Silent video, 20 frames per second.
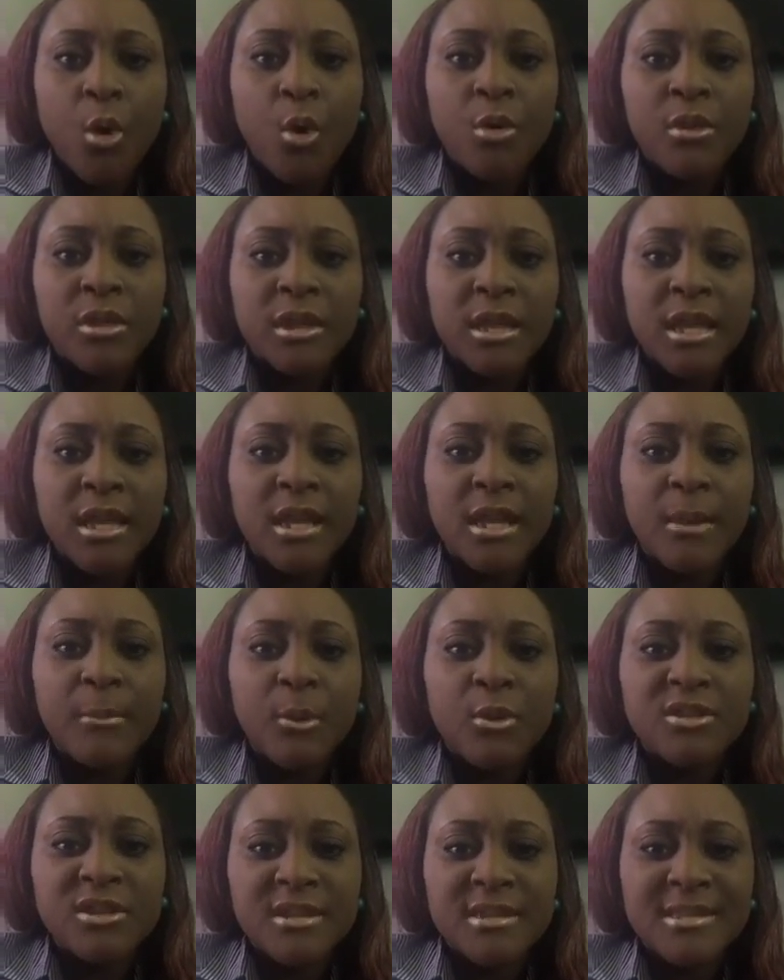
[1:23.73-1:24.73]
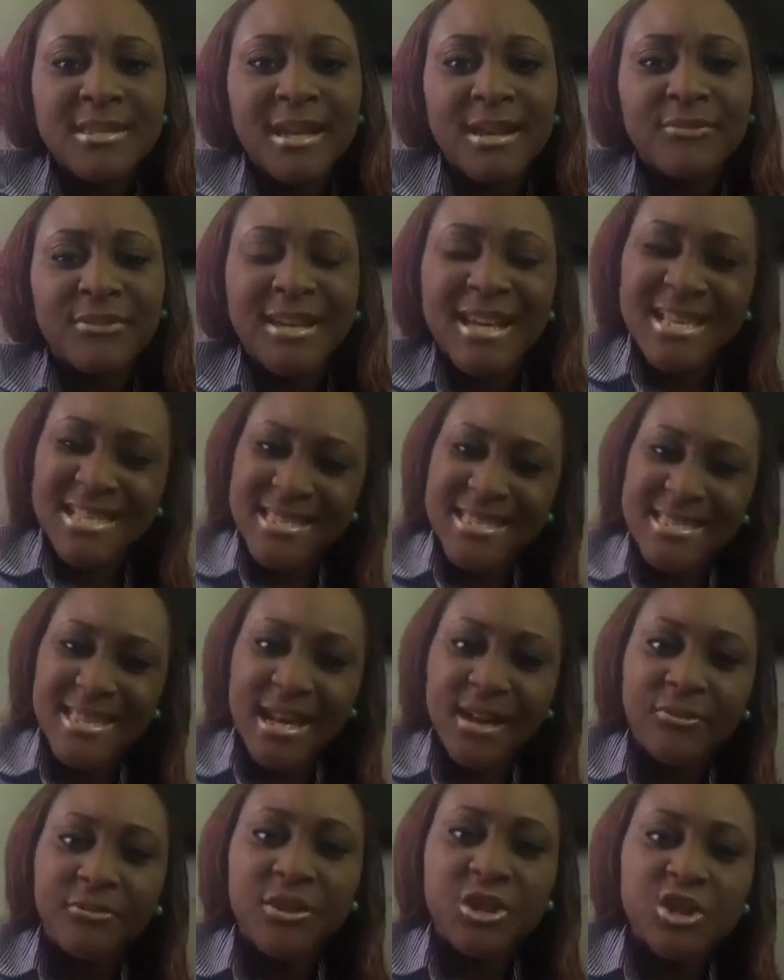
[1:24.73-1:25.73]
thinking about yourself in a
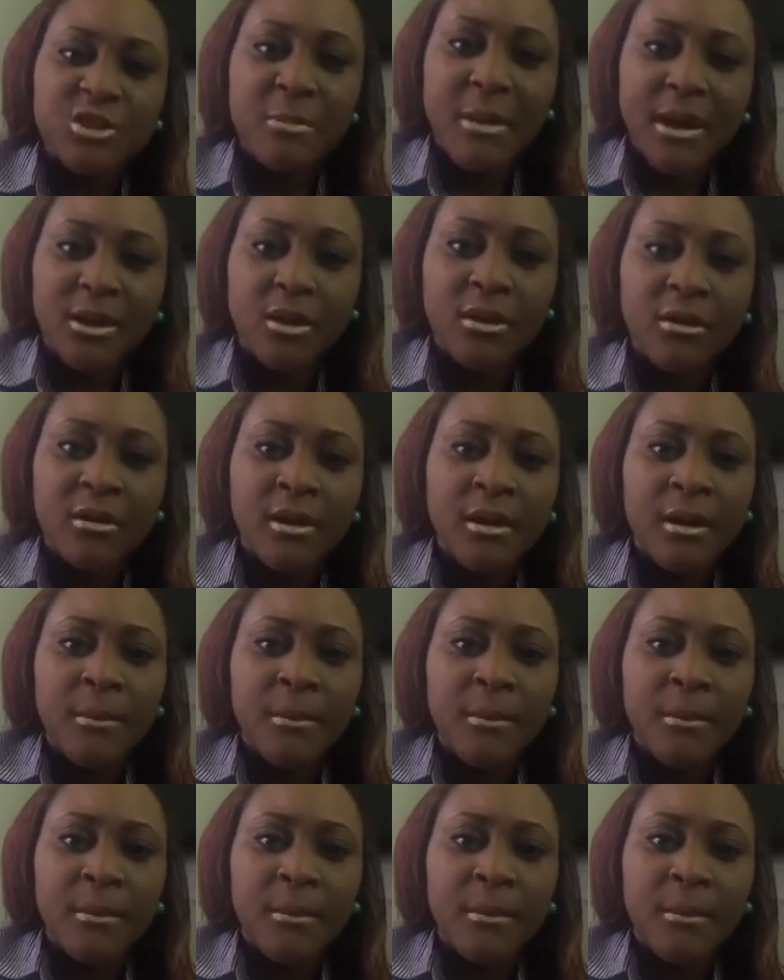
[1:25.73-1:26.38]
selfish manner,